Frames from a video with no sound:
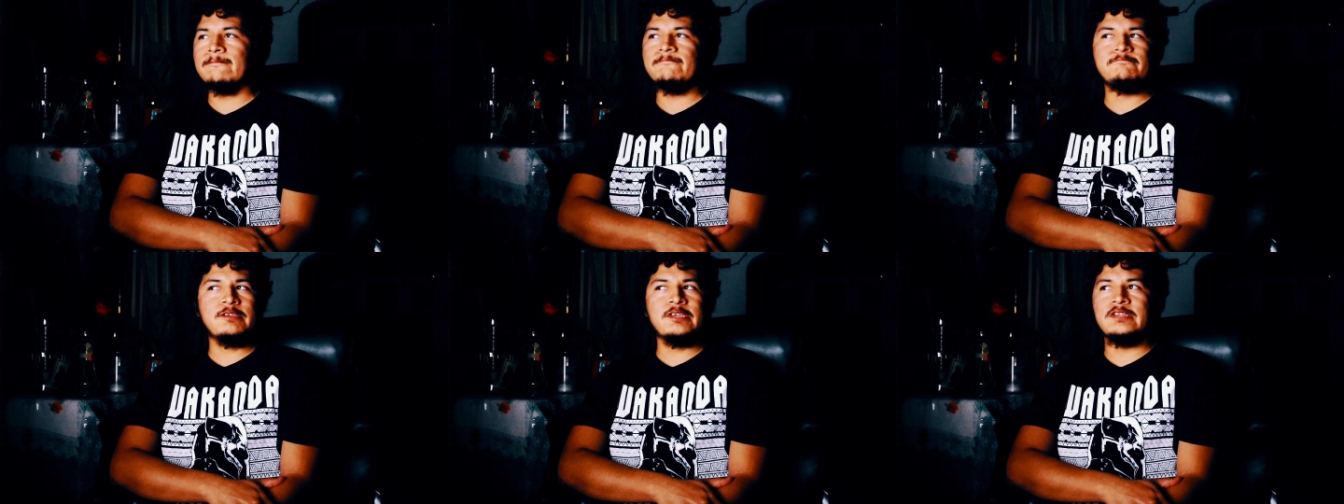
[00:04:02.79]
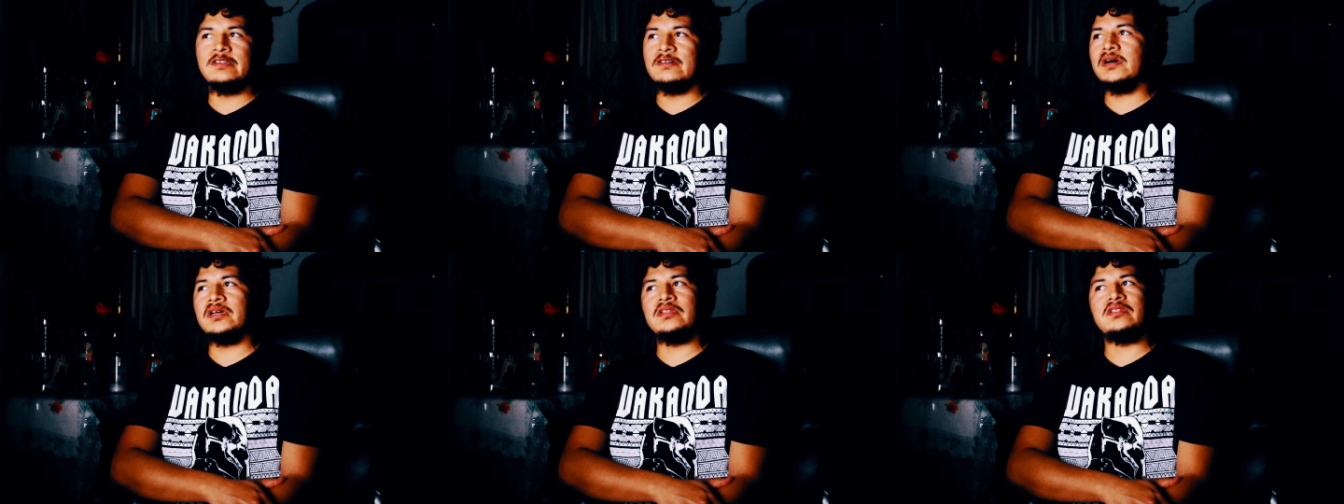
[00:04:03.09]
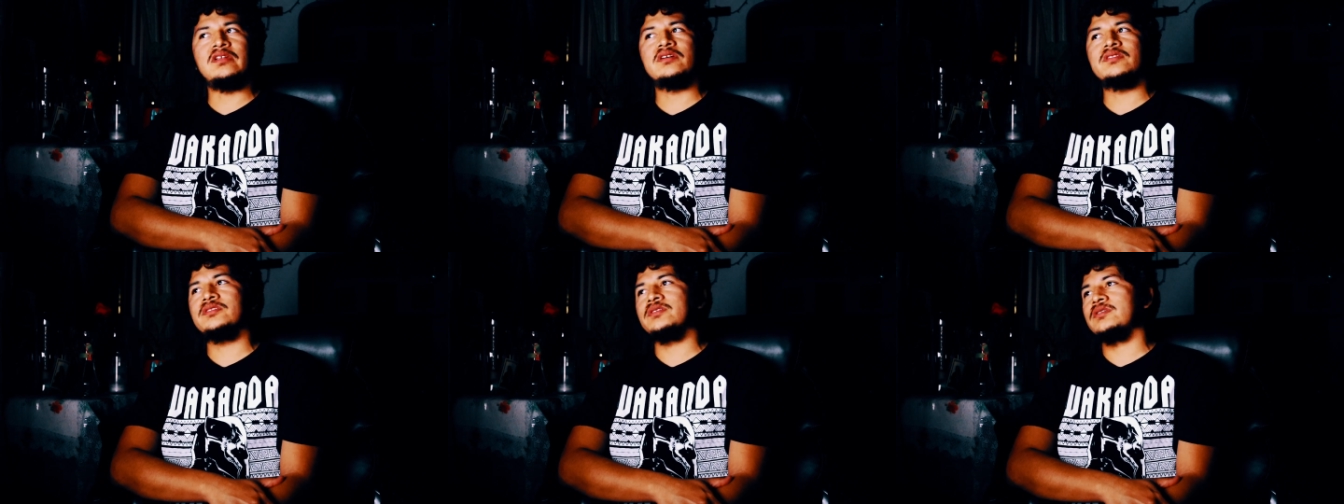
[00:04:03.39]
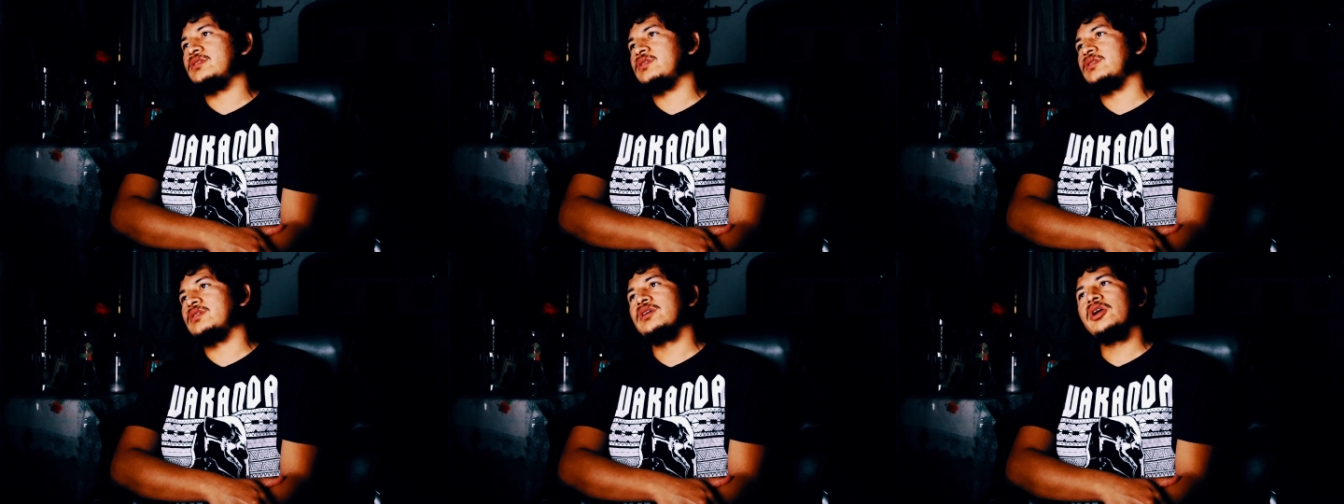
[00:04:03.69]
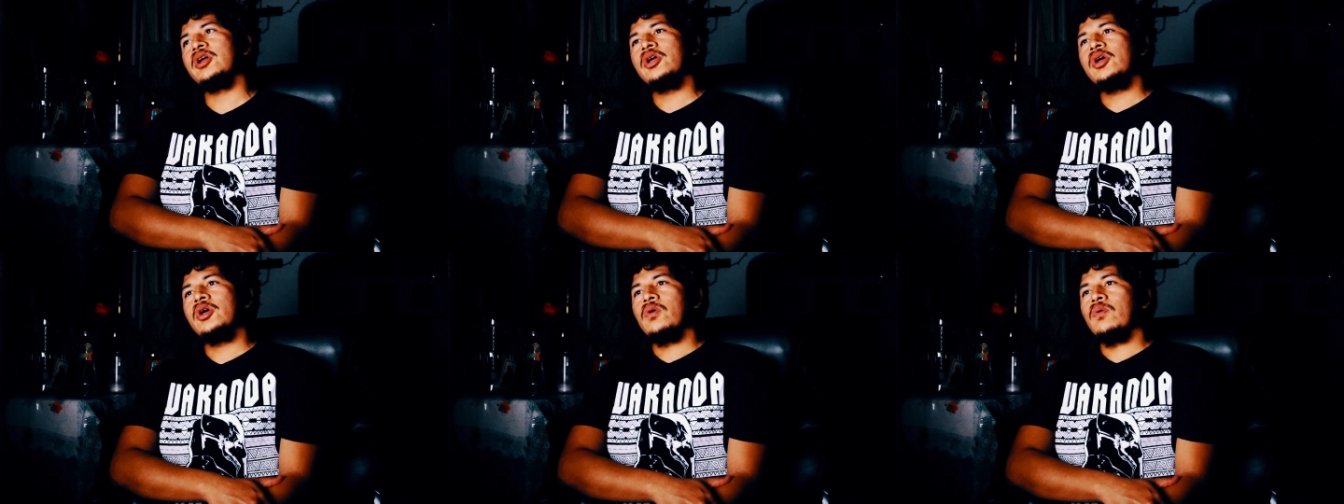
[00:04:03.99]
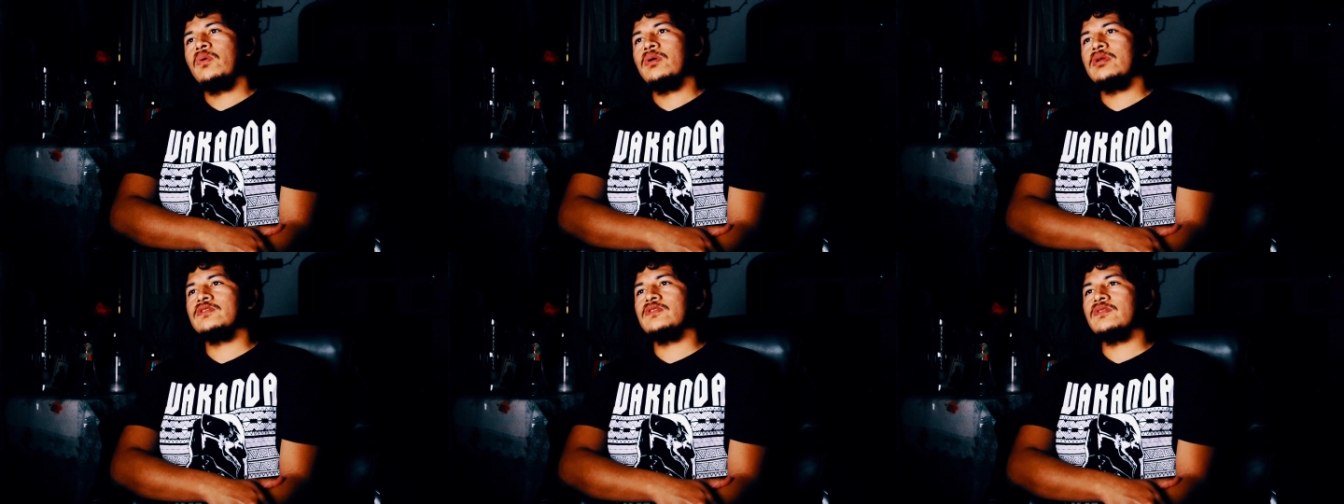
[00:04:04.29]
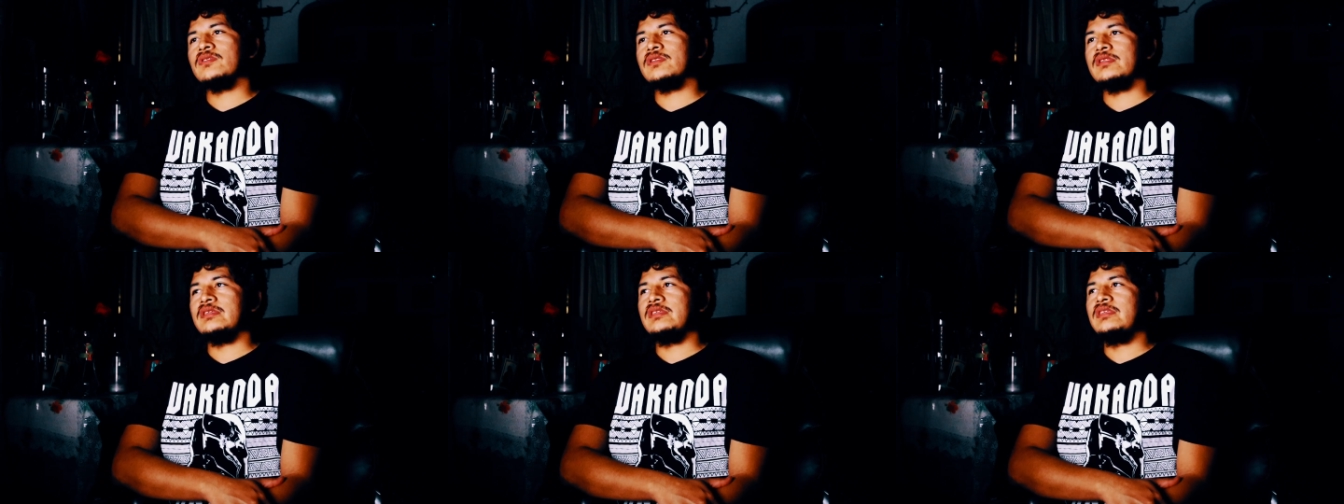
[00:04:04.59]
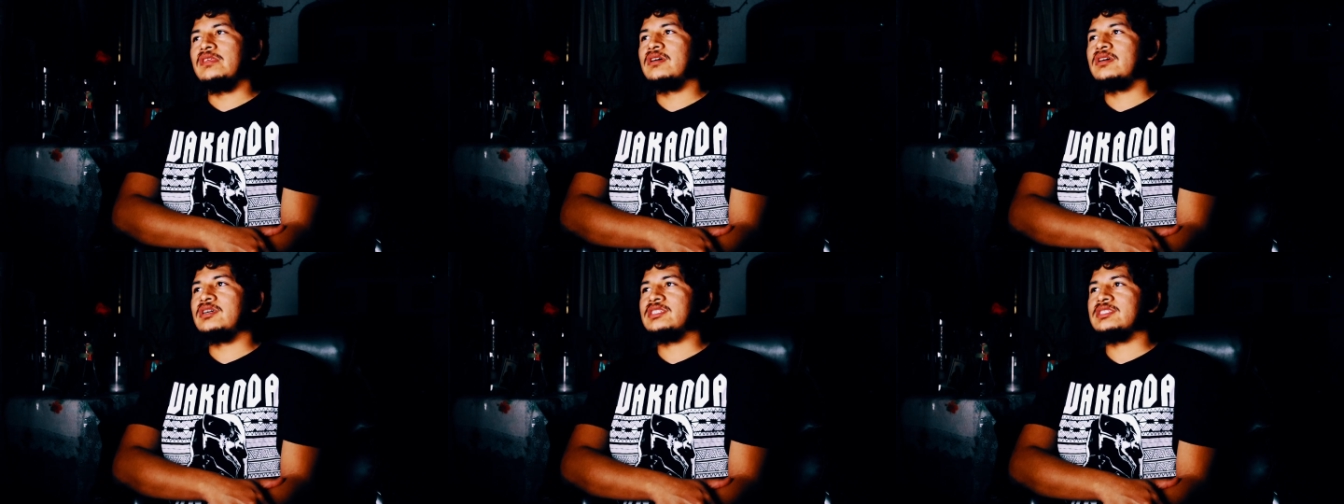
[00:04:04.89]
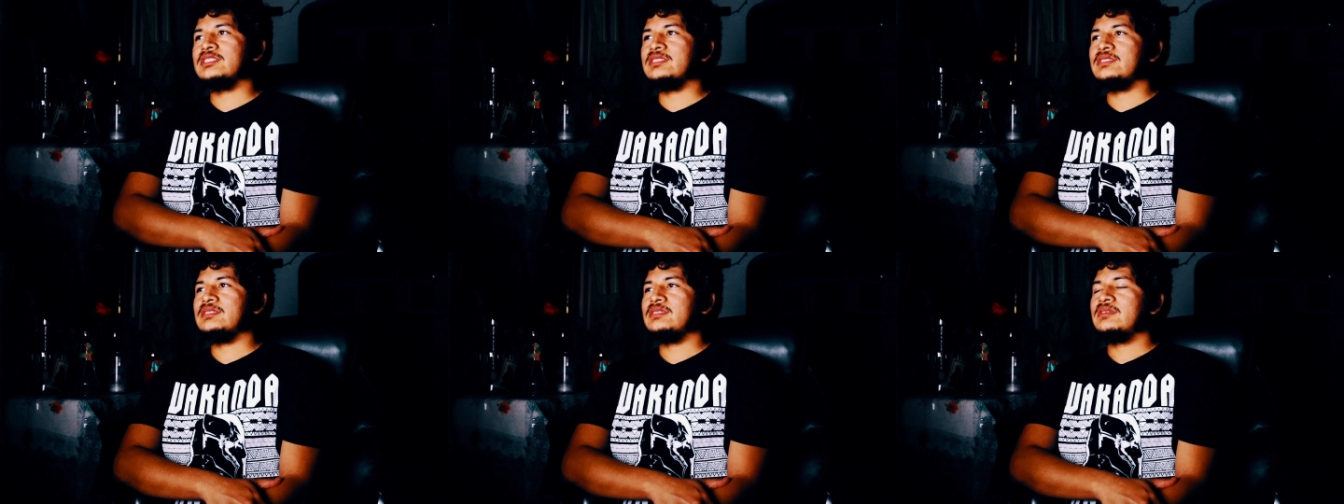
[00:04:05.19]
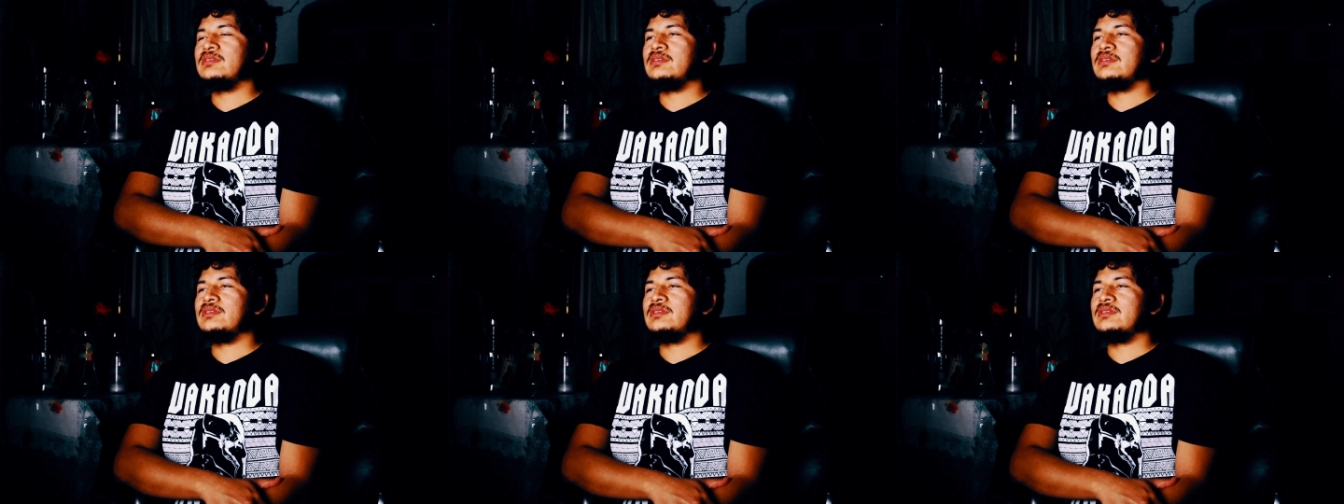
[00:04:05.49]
You know, another one of those young,